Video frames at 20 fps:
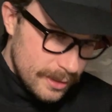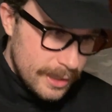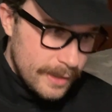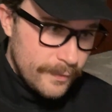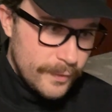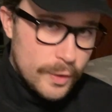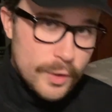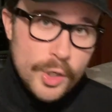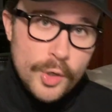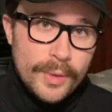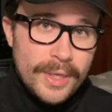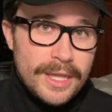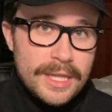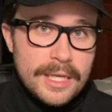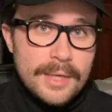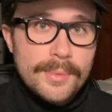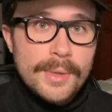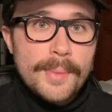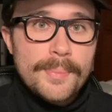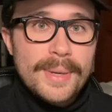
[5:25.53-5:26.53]
if you know anything
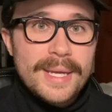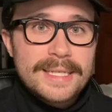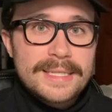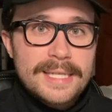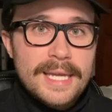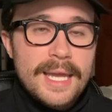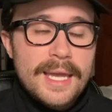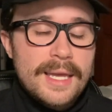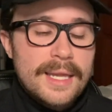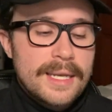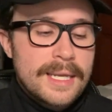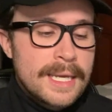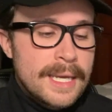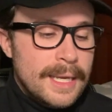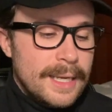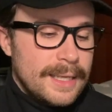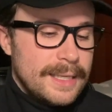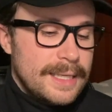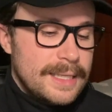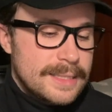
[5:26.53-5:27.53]
about Ben 10,
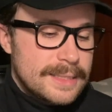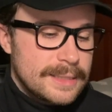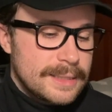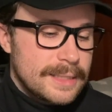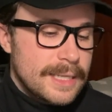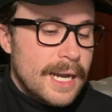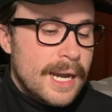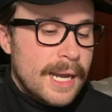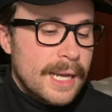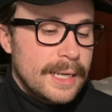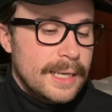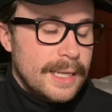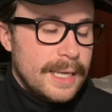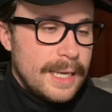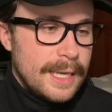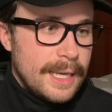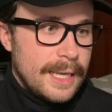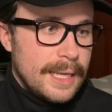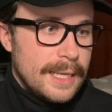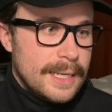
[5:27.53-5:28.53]
he's got
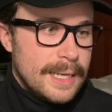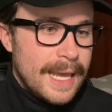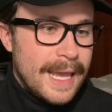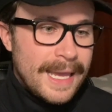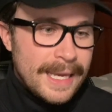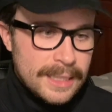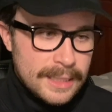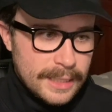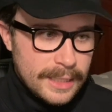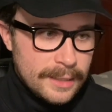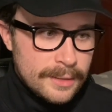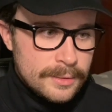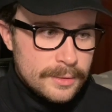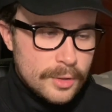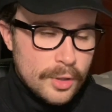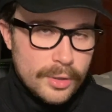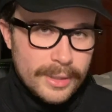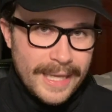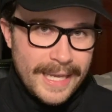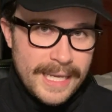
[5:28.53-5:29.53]
an alien
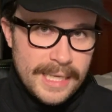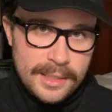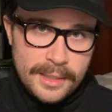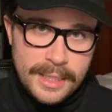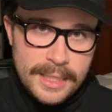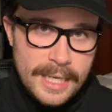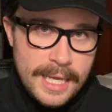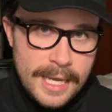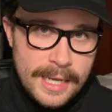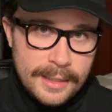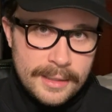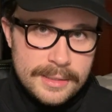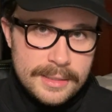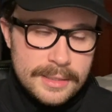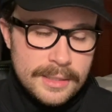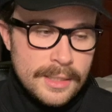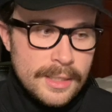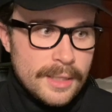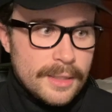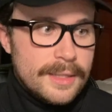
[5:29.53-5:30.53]
called Alien
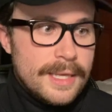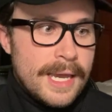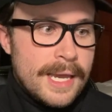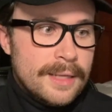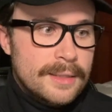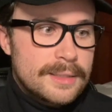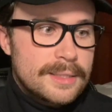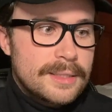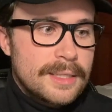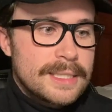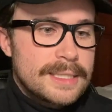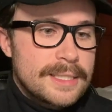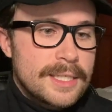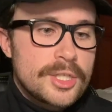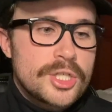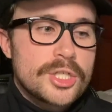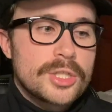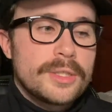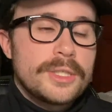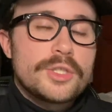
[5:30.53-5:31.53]
X that
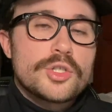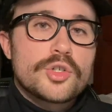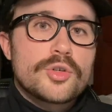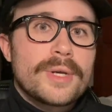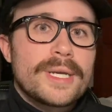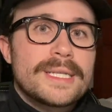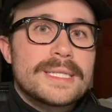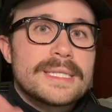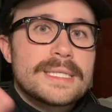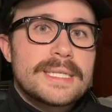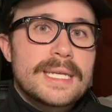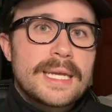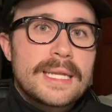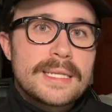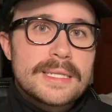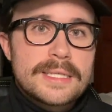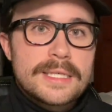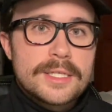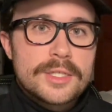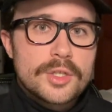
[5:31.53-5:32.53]
essentially
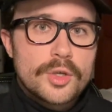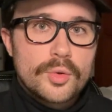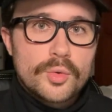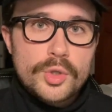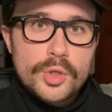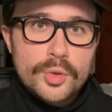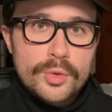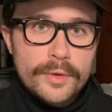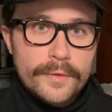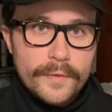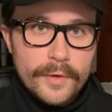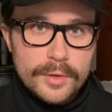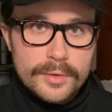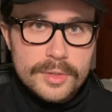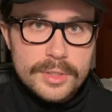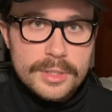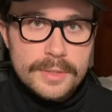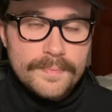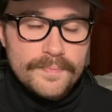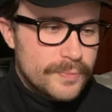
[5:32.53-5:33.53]
transcends his own
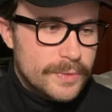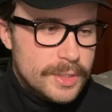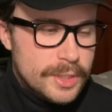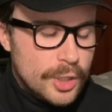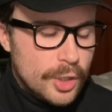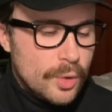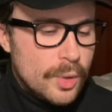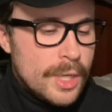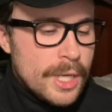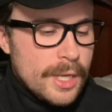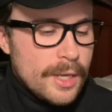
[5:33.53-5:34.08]
universe. So,